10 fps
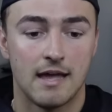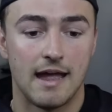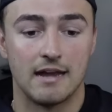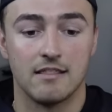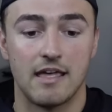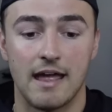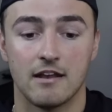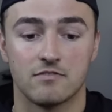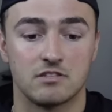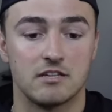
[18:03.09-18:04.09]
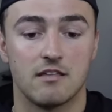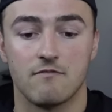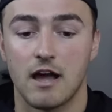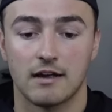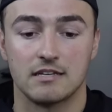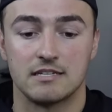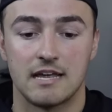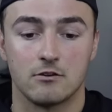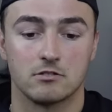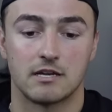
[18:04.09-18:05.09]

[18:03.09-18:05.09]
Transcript: And in the NFC, they've got contenders